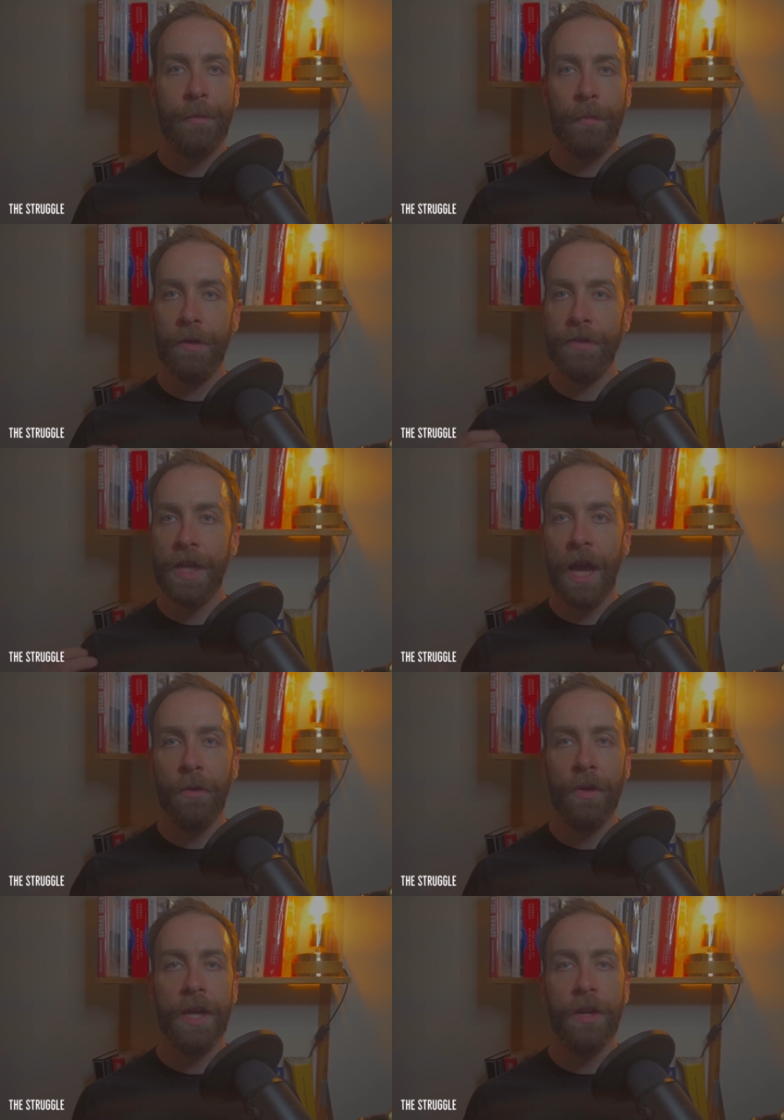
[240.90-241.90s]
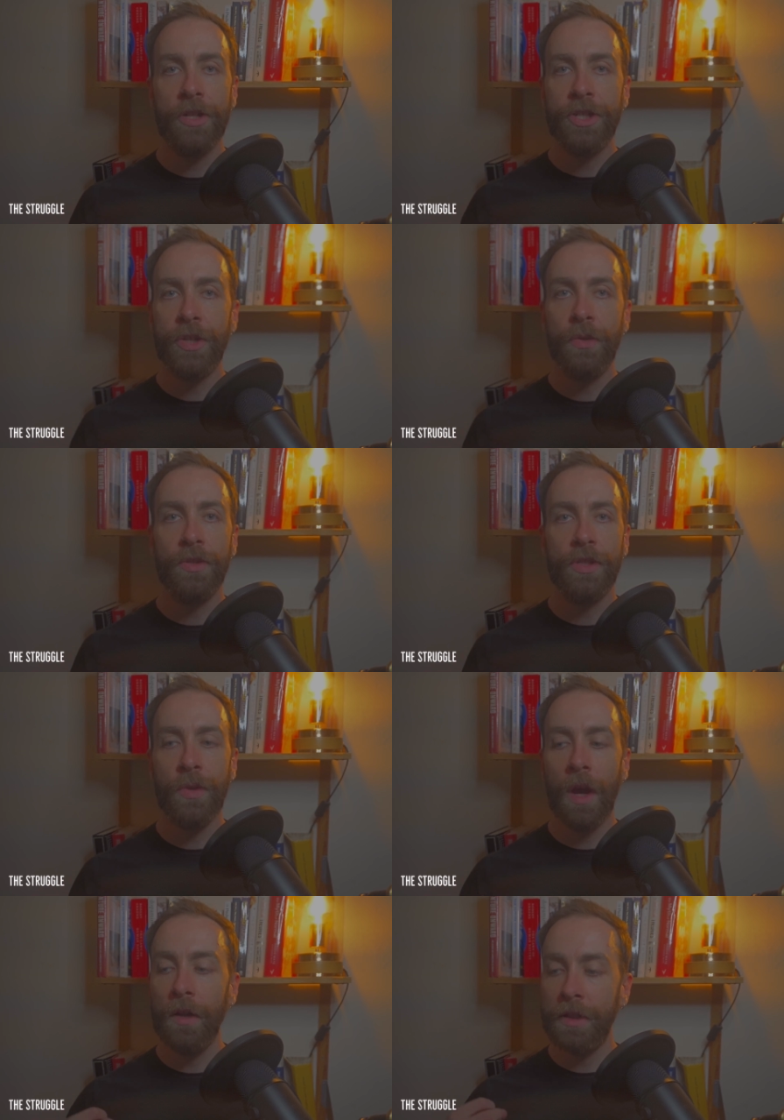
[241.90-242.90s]
about to outline are tools
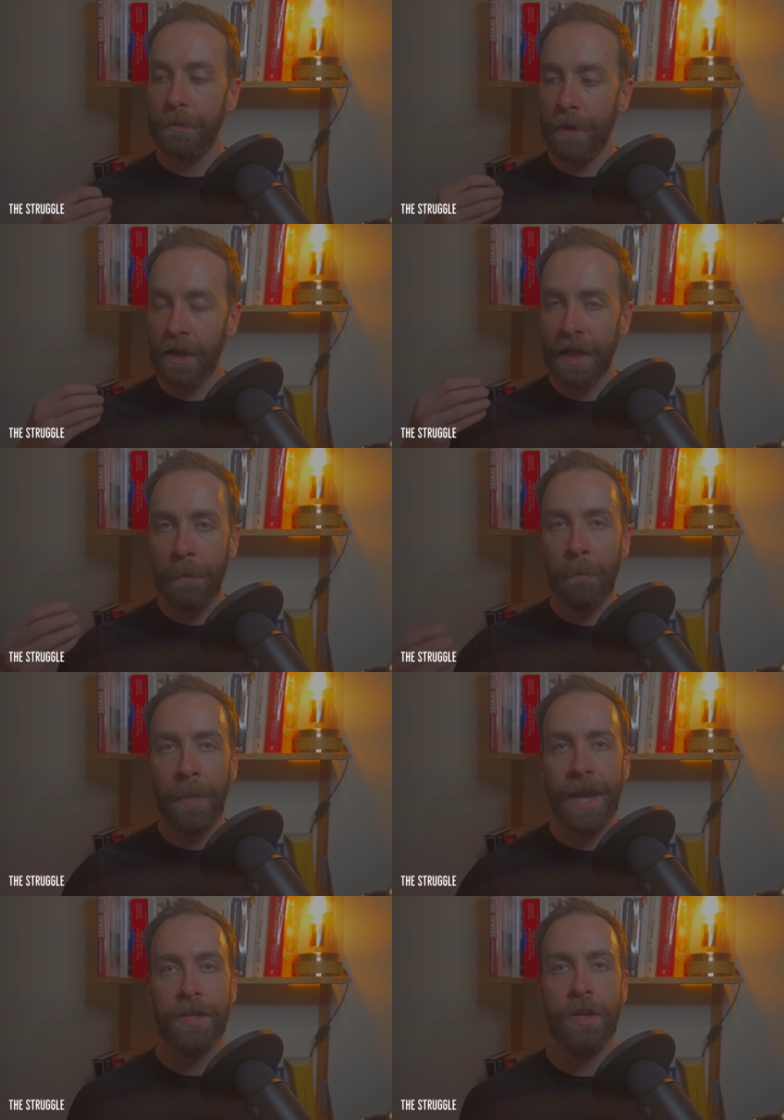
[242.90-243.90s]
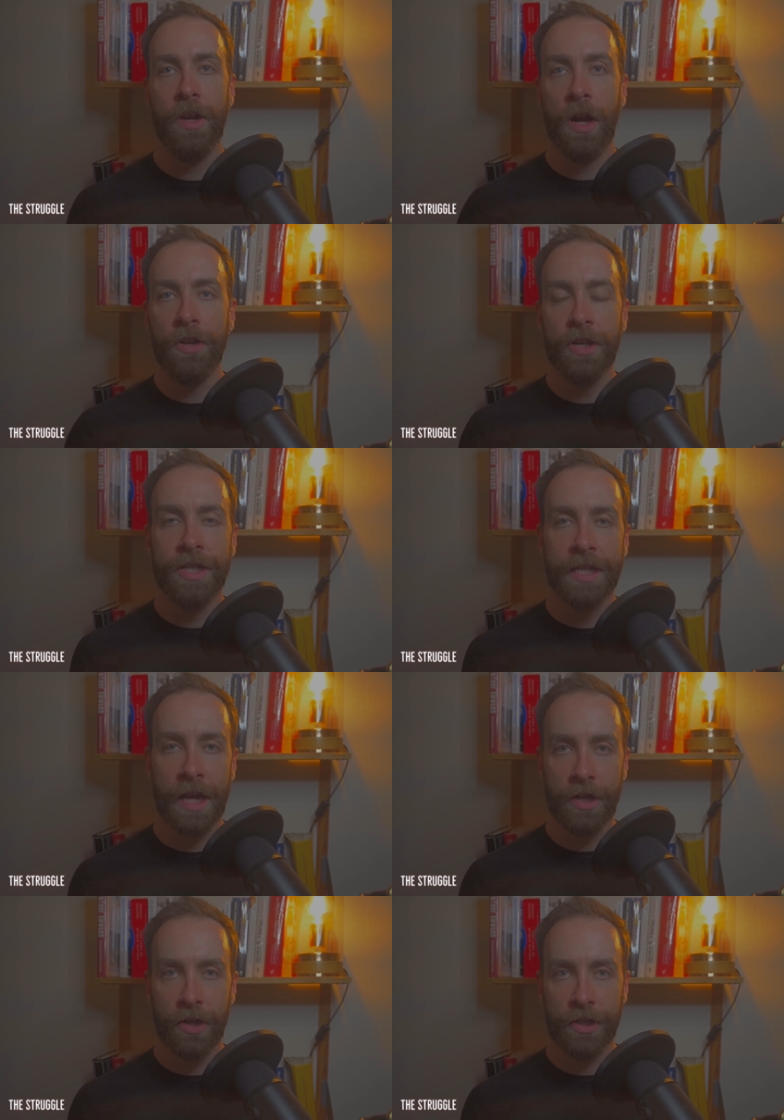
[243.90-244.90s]
to ultimately better
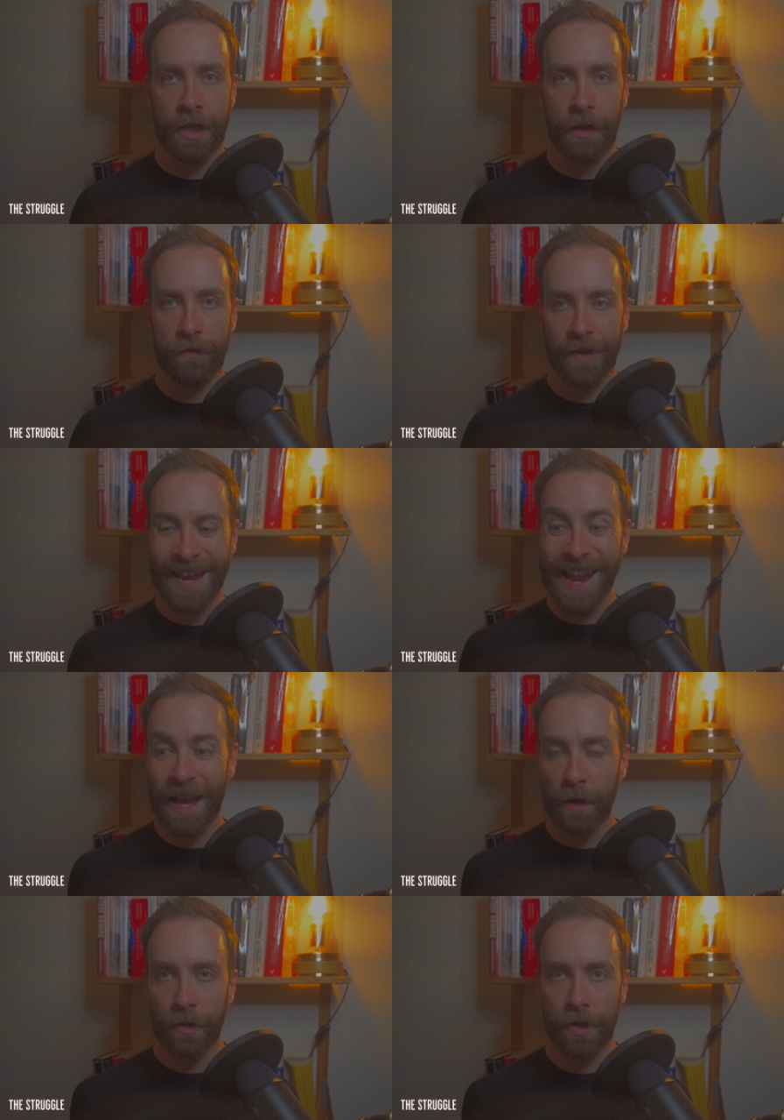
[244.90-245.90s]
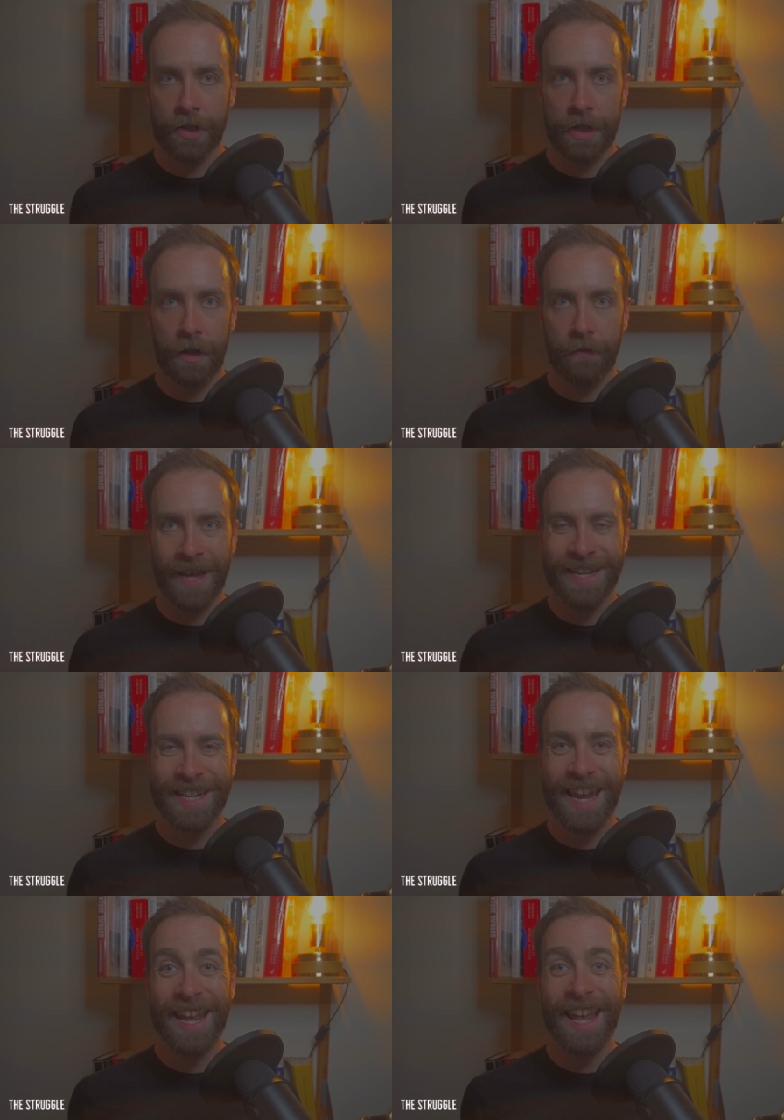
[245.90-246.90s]
understand yourself, connect with yourself, and
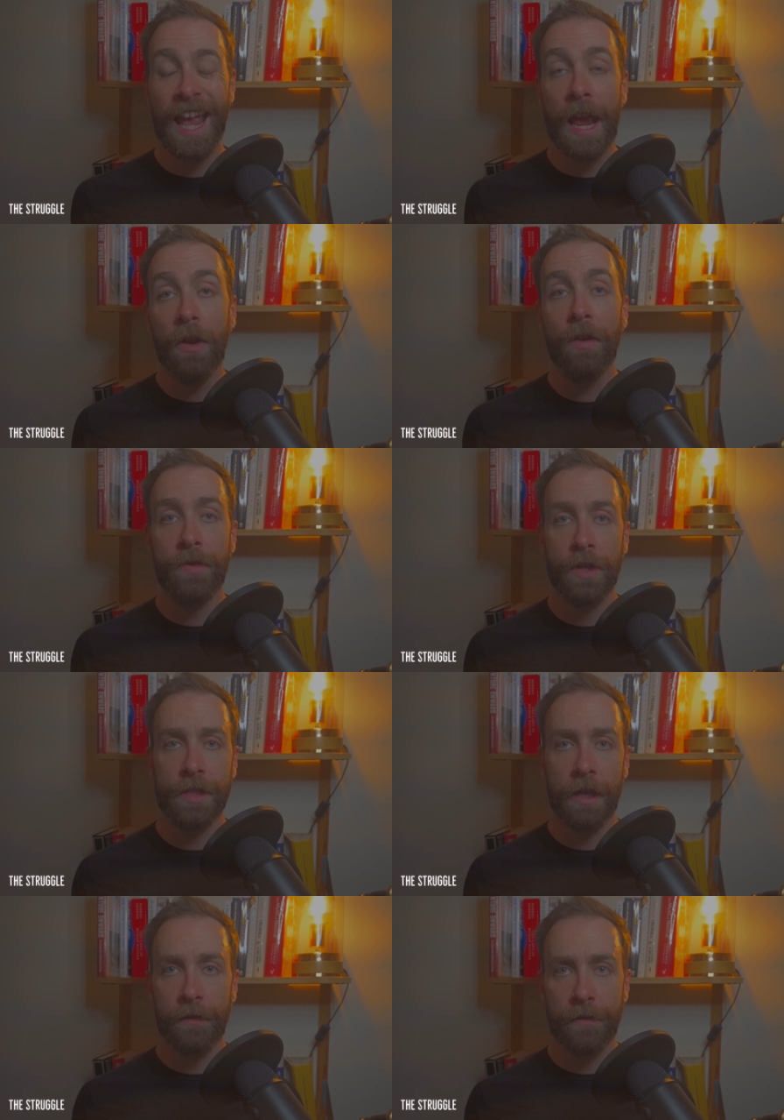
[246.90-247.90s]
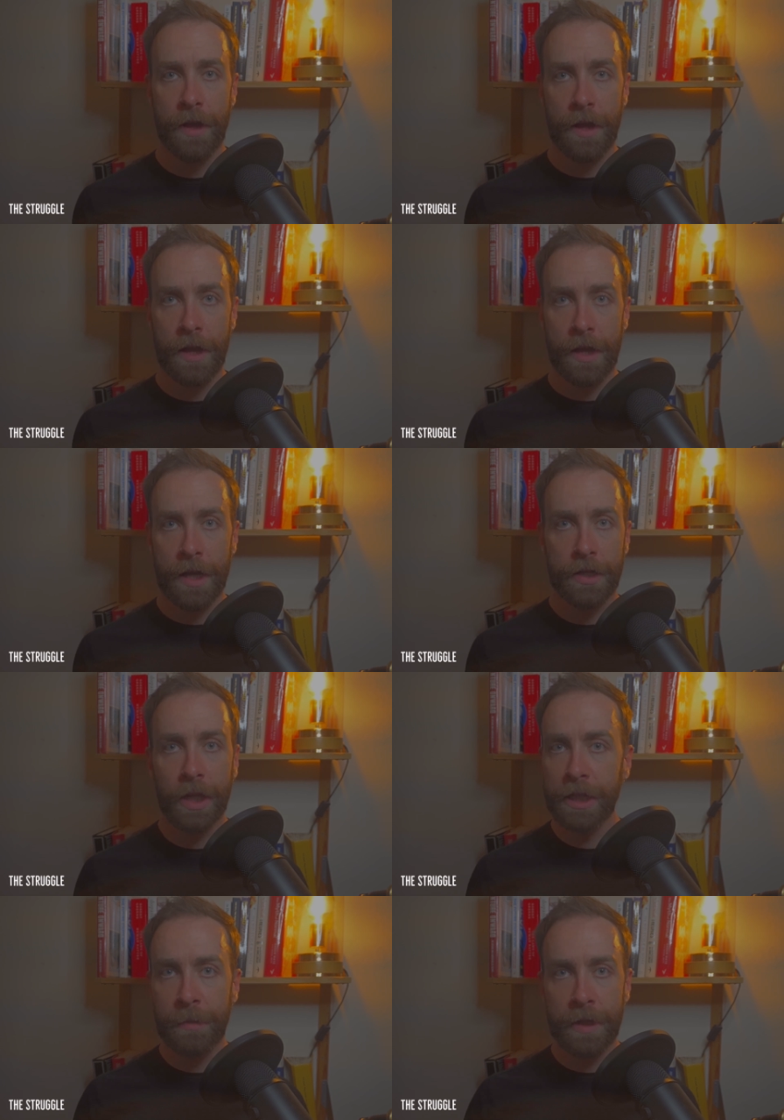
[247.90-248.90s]
take care of yourself.
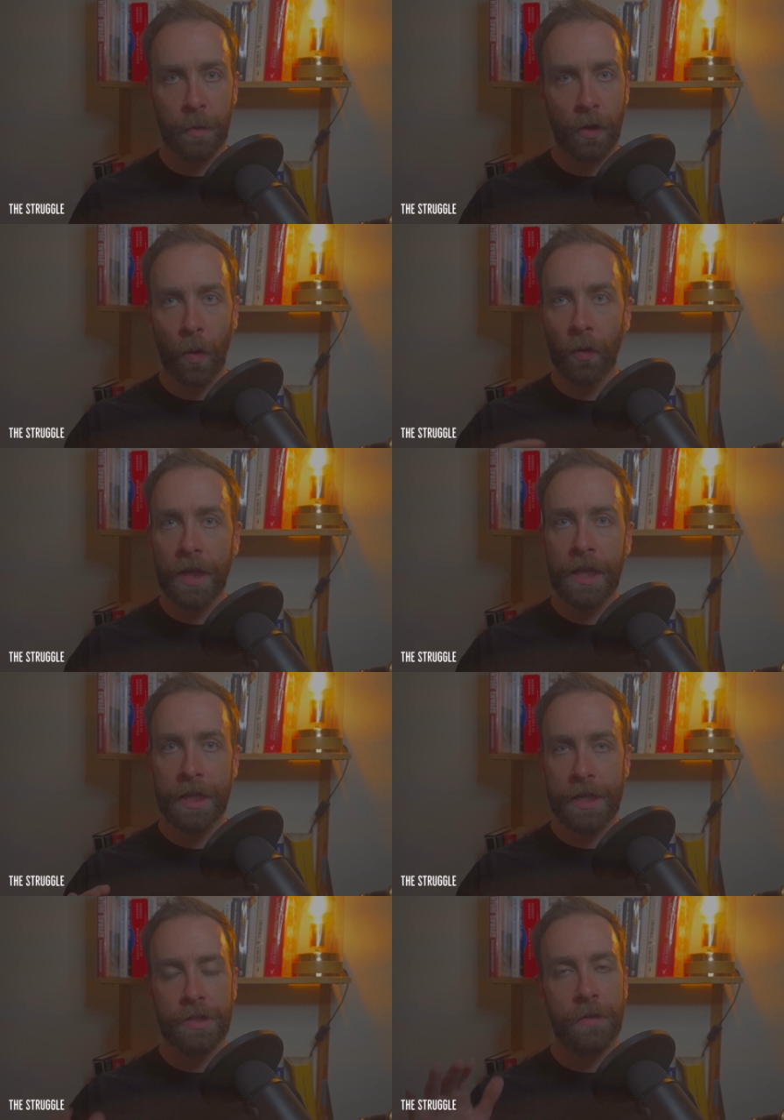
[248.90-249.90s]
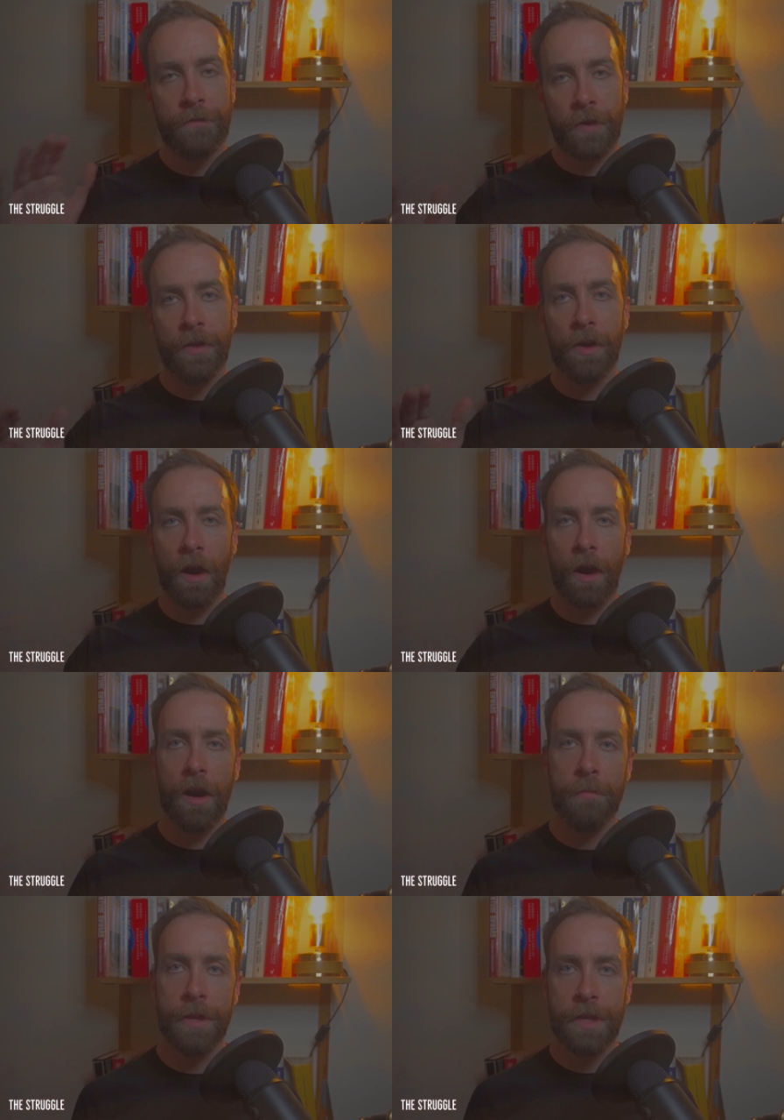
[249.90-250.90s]
Judgment will only lead to further
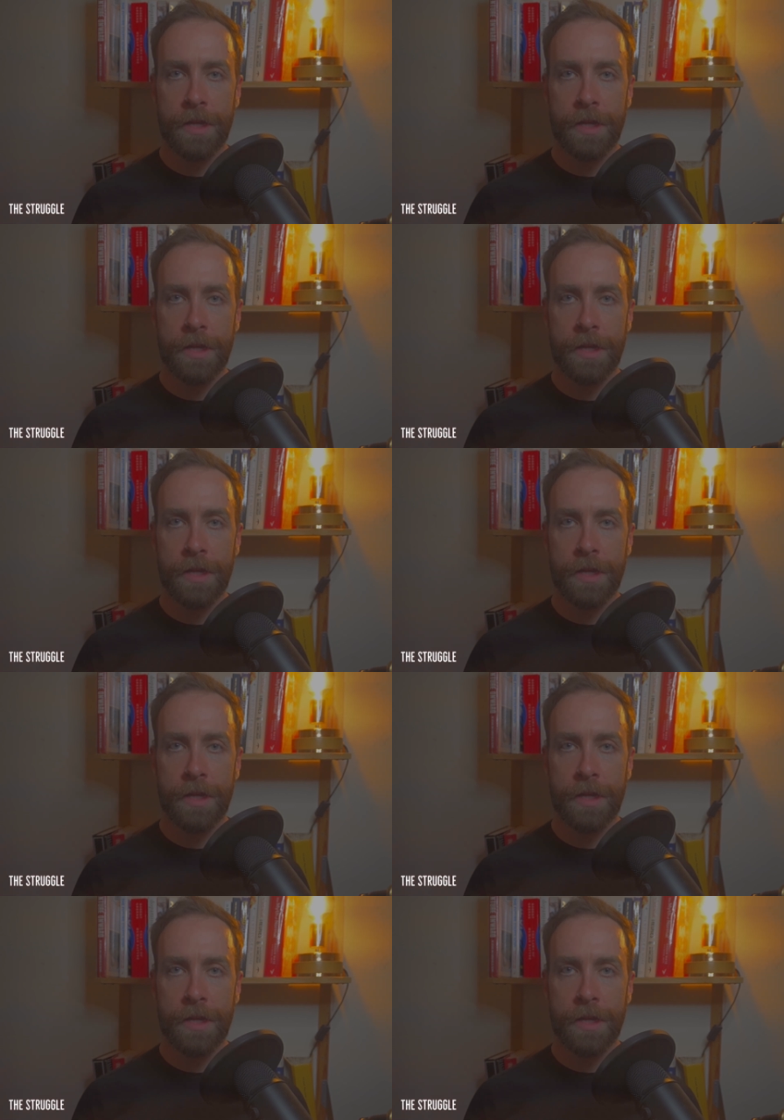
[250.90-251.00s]
harm.